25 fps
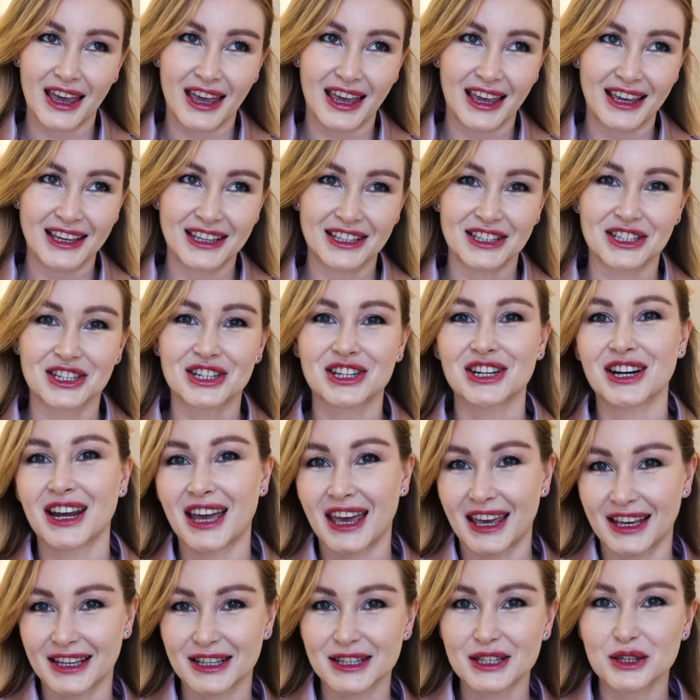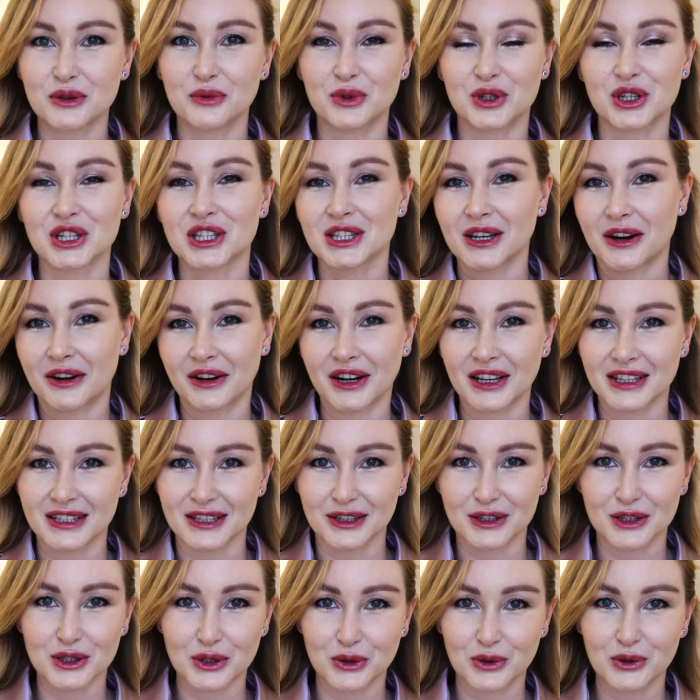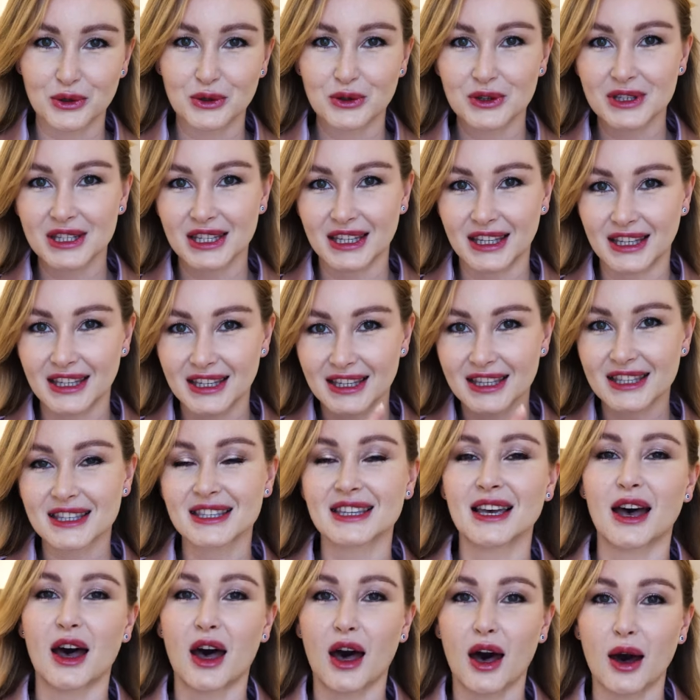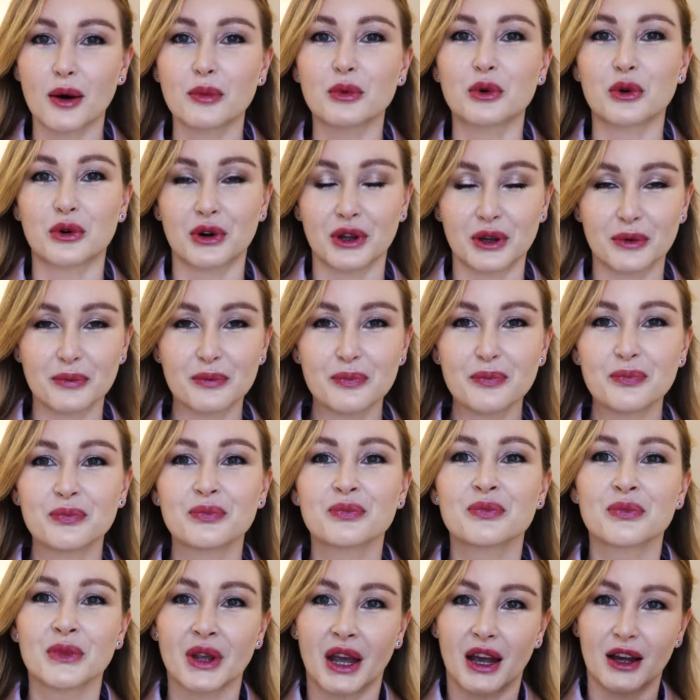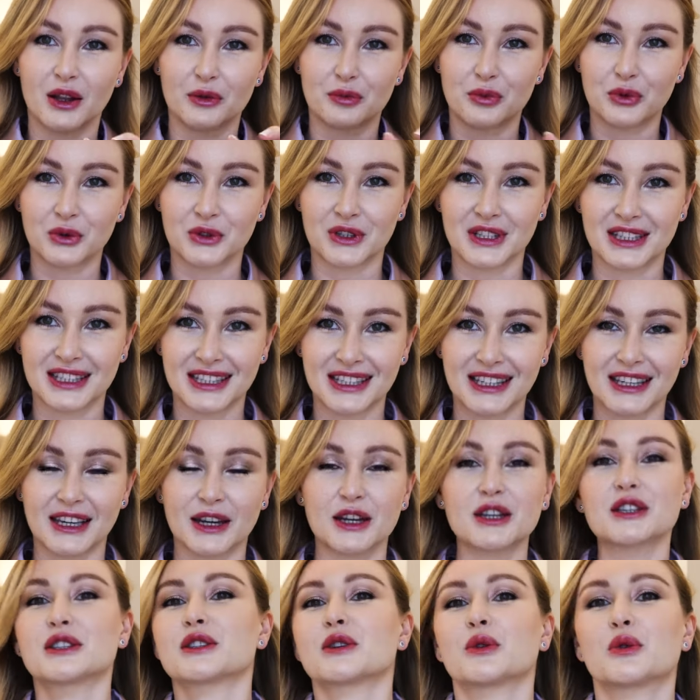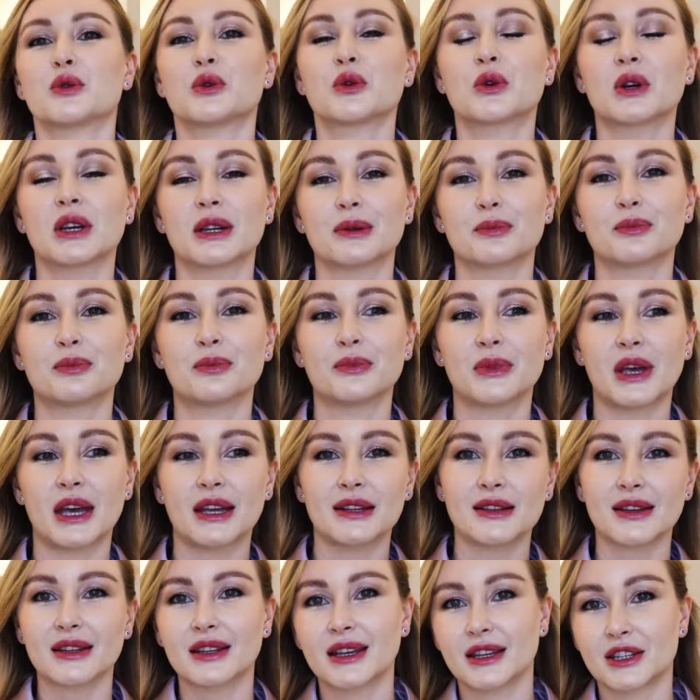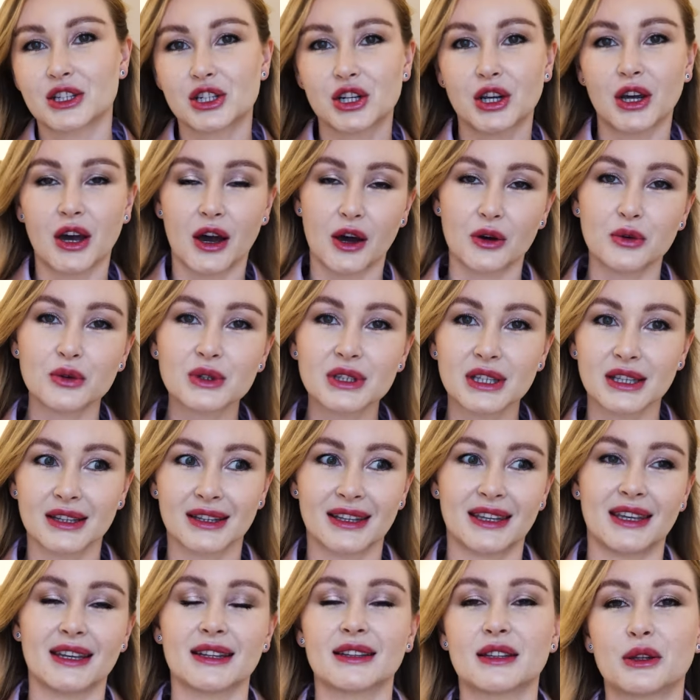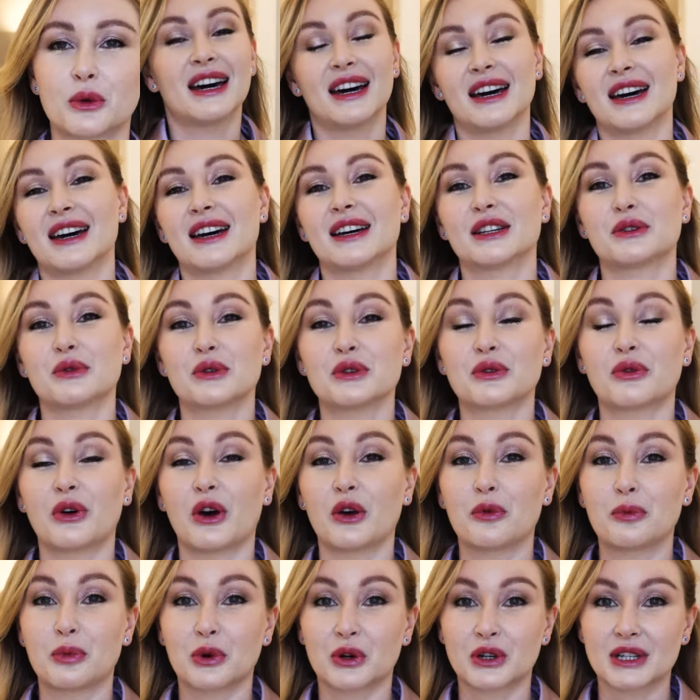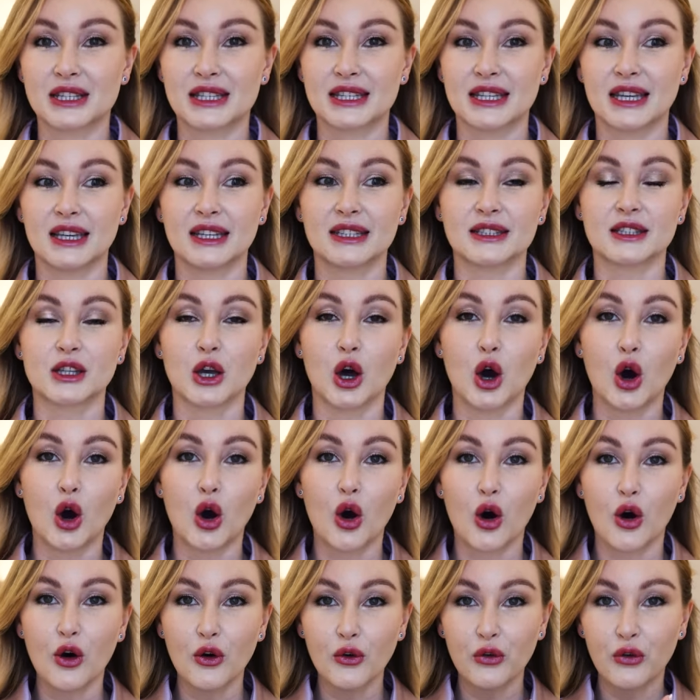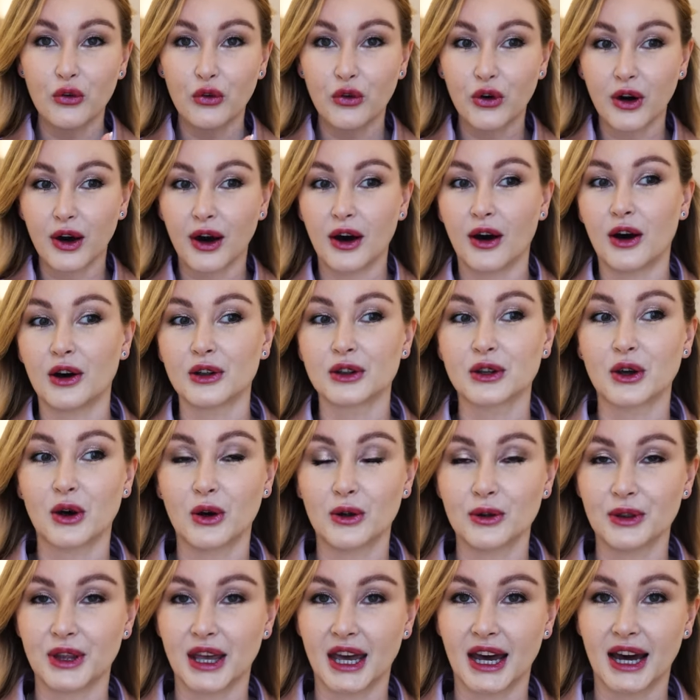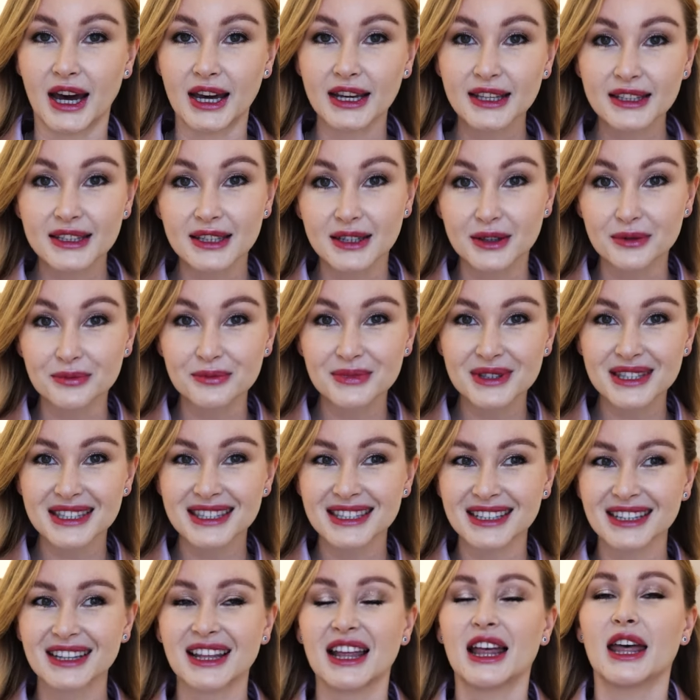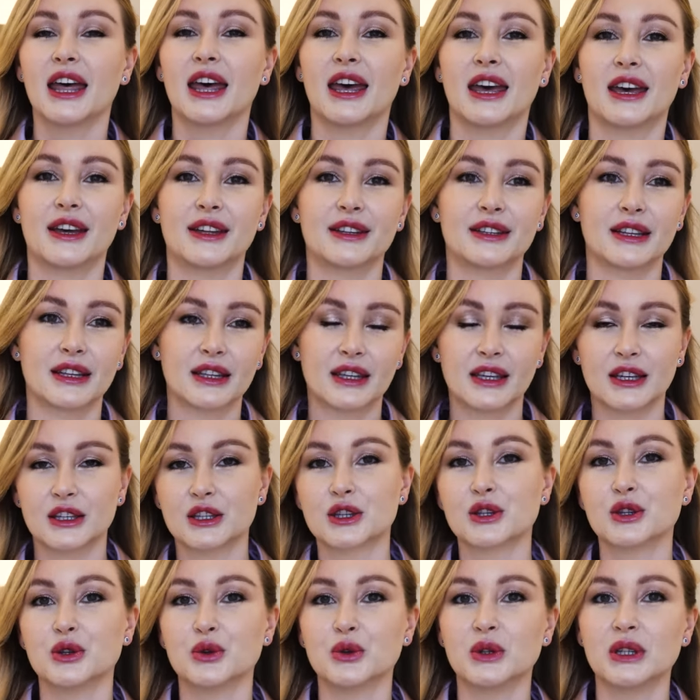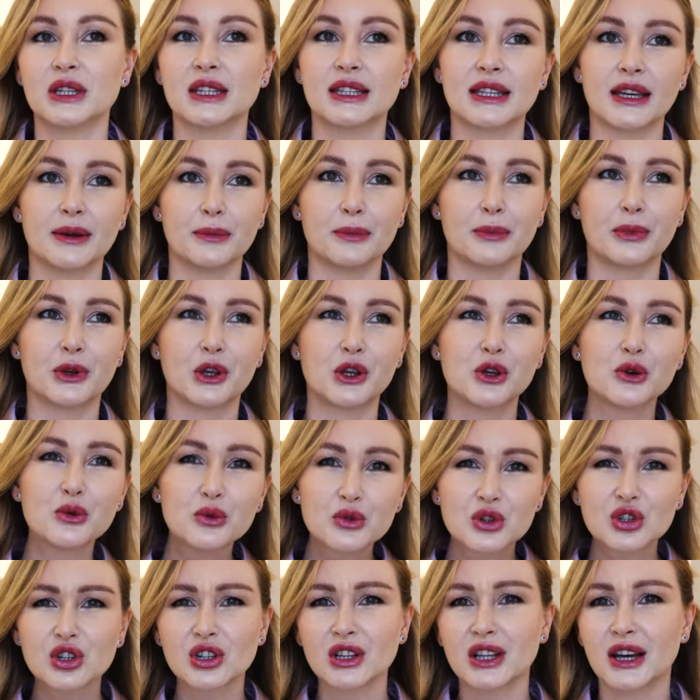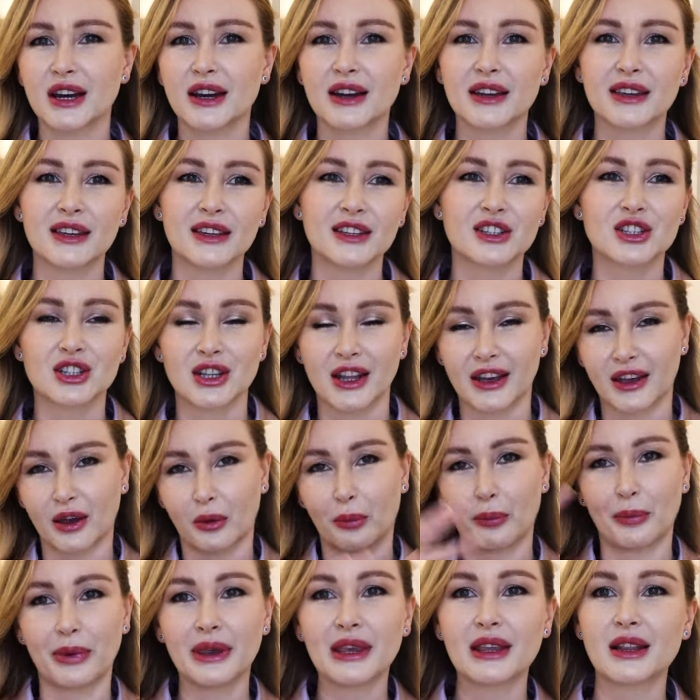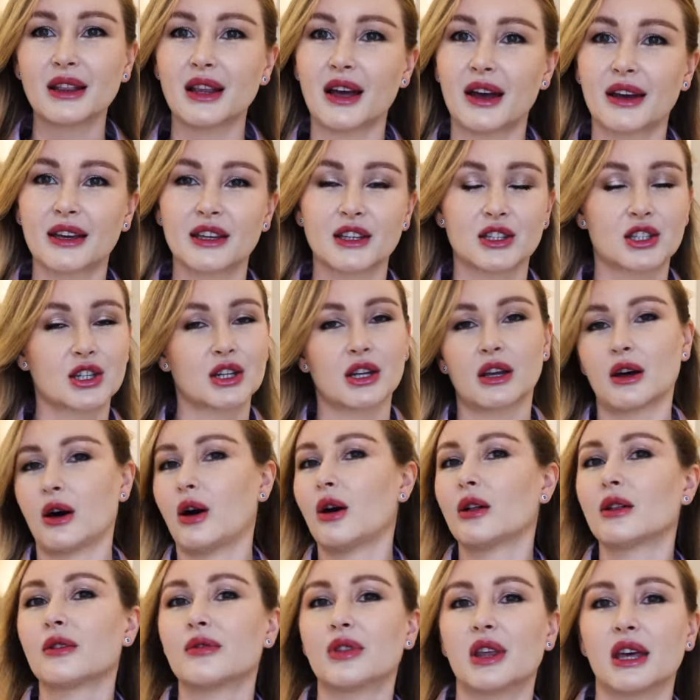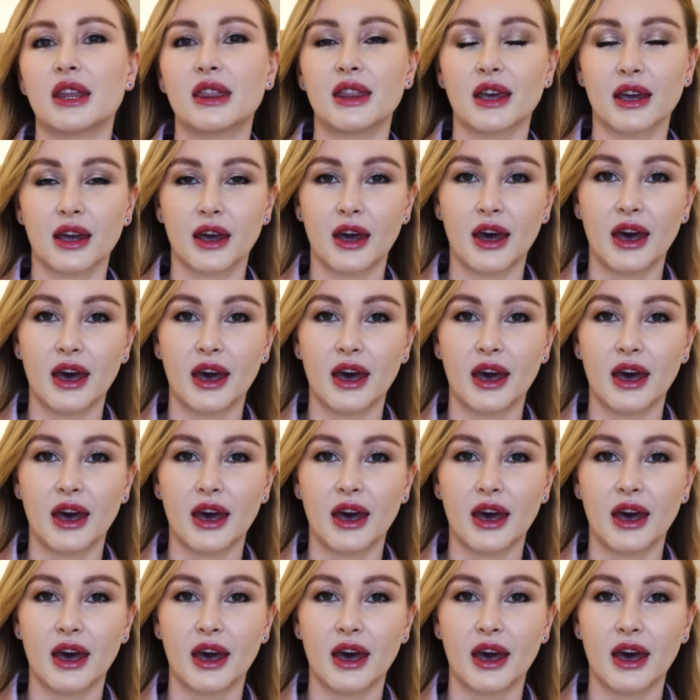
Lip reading: HS, which is horiznstudios X Amorim. I'll put it here, so you can add it at checkout and get 25% off on all the items. And in case you need a huge luggage, like a big luggage, all of that they